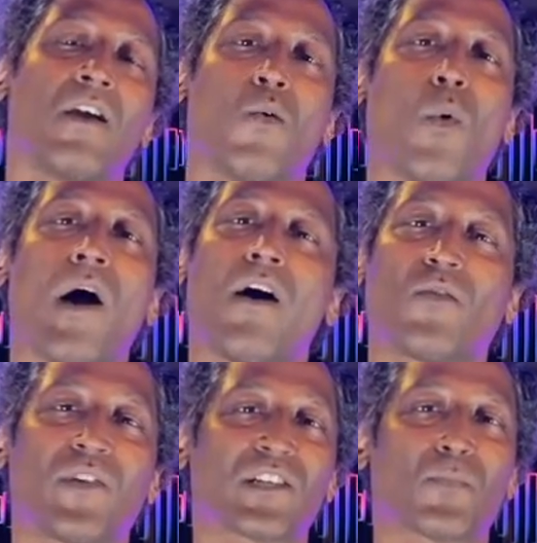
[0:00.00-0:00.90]
Well,
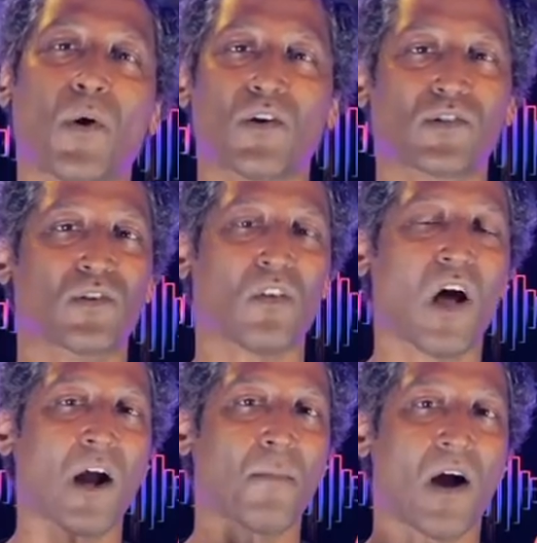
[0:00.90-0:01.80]
this personal
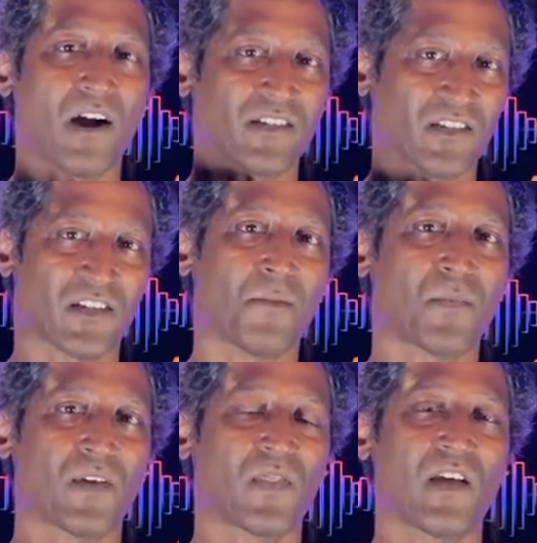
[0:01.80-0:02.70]
lockbox is
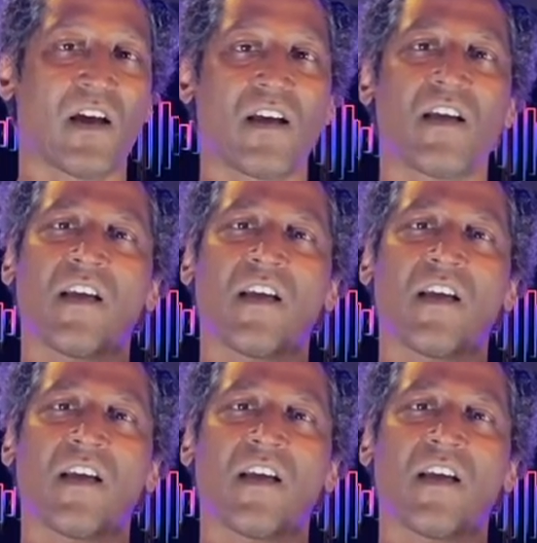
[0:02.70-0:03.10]
something that